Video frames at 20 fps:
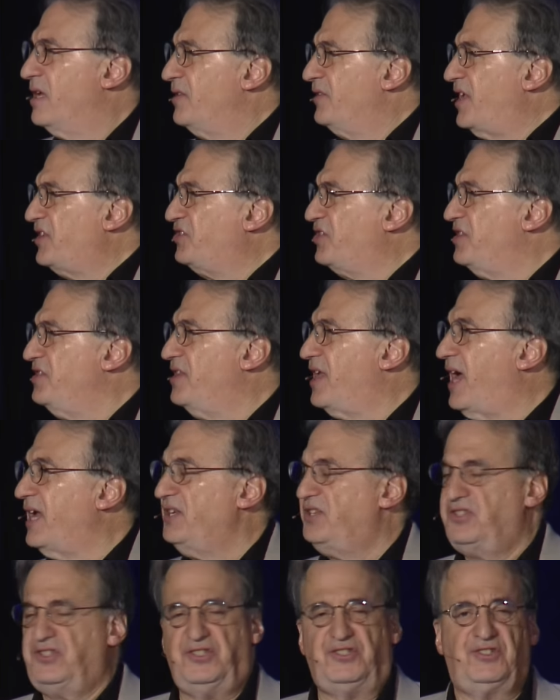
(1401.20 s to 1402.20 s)
That's a
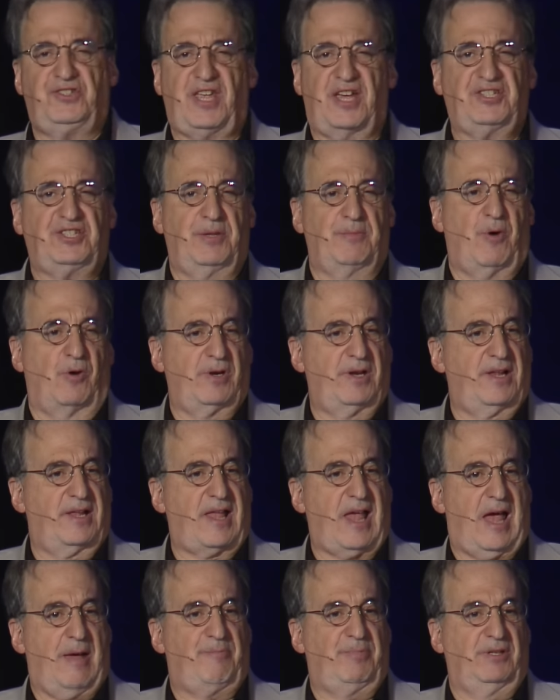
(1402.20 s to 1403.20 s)
nice testimony to
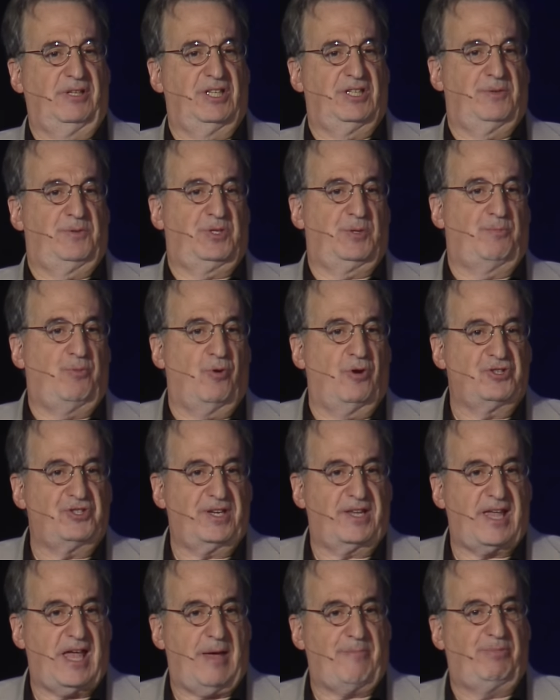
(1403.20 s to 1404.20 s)
capitalism. Suppose
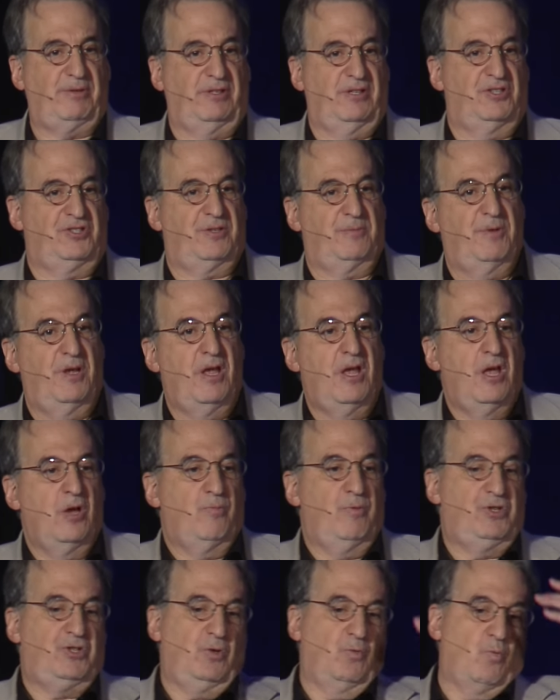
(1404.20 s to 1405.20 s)
that capitalism,
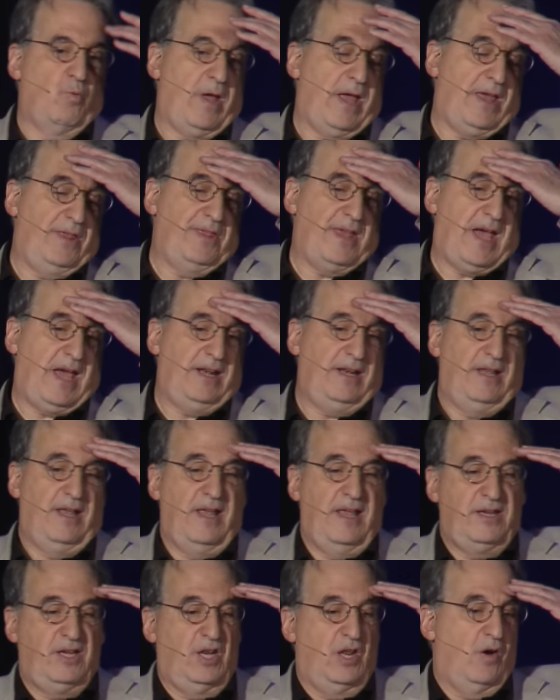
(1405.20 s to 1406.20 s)
we should wear that,
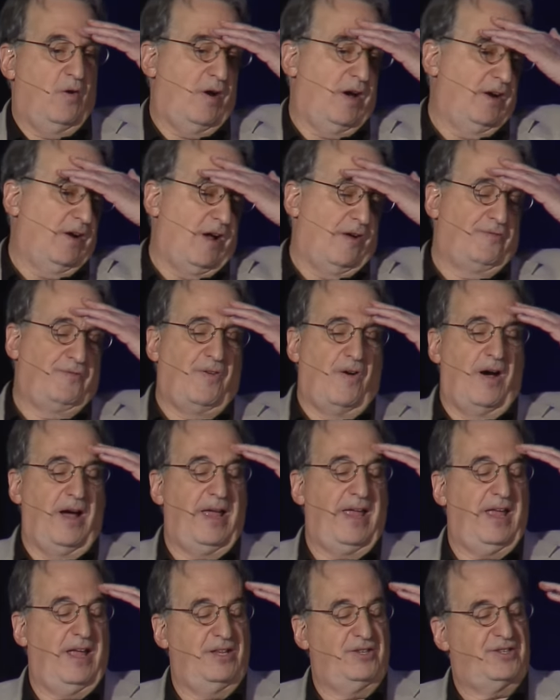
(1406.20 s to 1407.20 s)
you know, on our
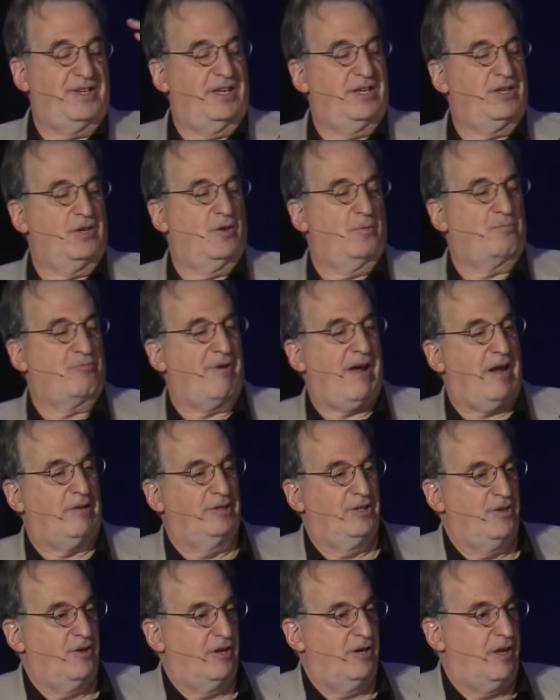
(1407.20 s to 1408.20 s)
foreheads, you know,
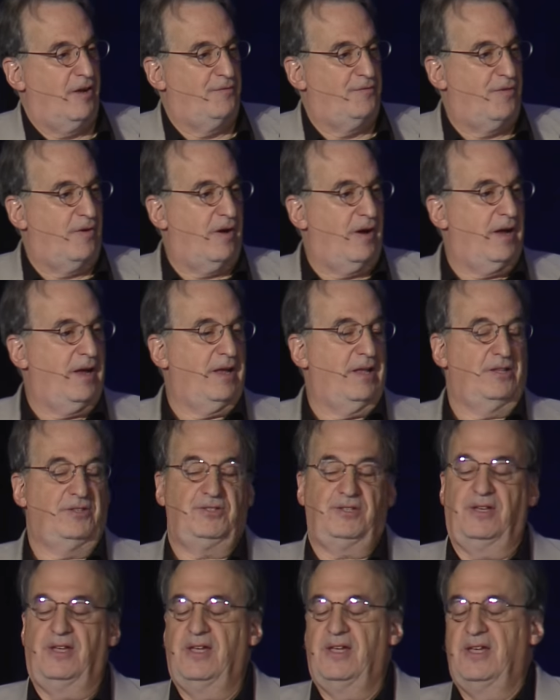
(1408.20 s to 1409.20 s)
proudly on our
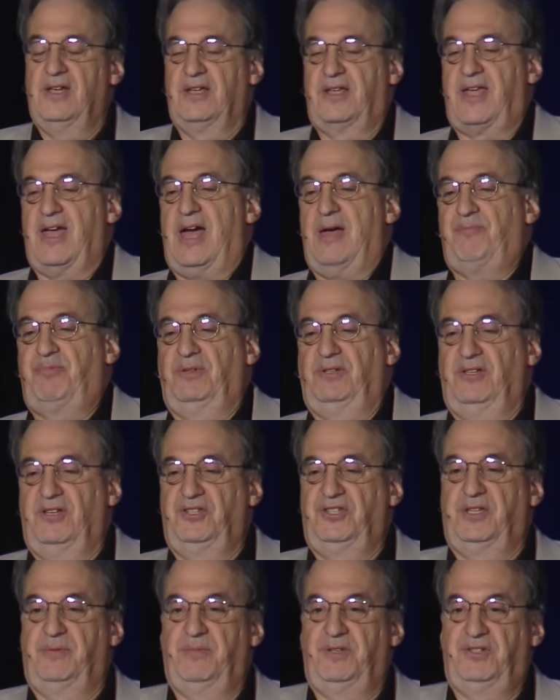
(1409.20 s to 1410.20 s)
foreheads.
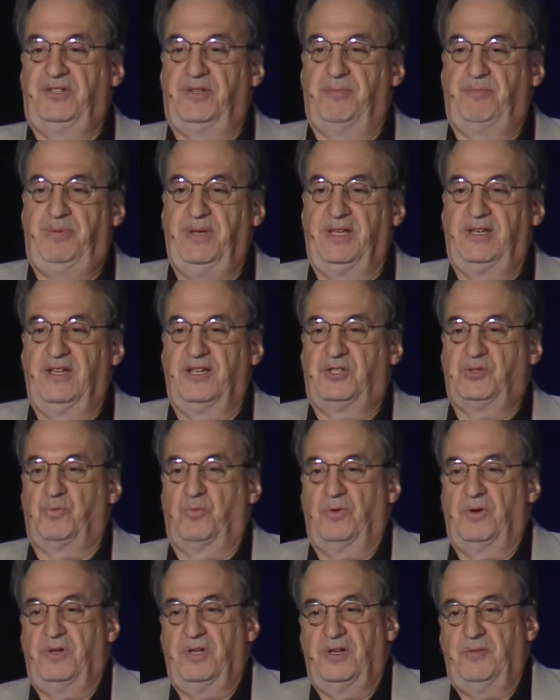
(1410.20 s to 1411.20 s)
Capitalism is the bigot's
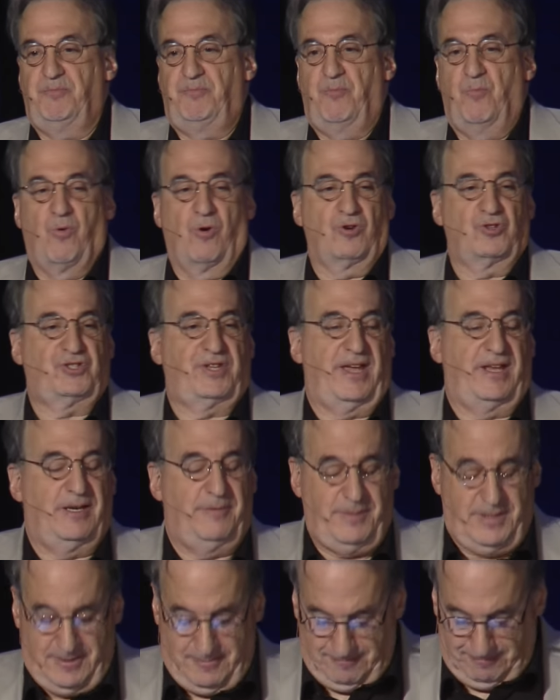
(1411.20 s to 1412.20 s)
worst
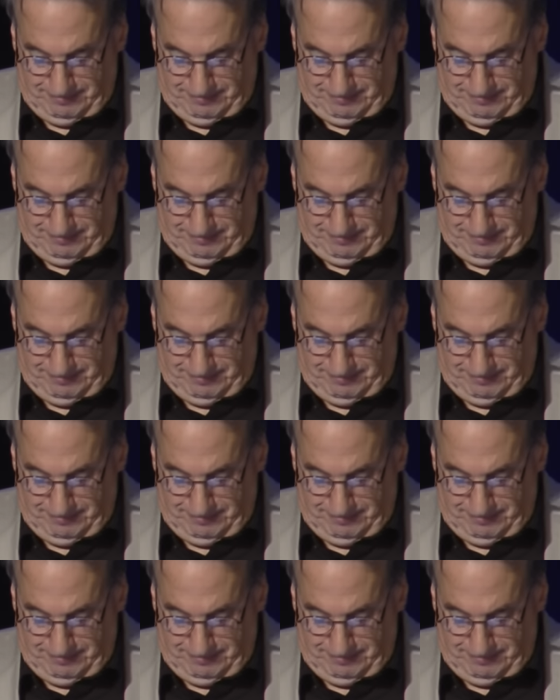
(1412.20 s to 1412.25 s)
enemy.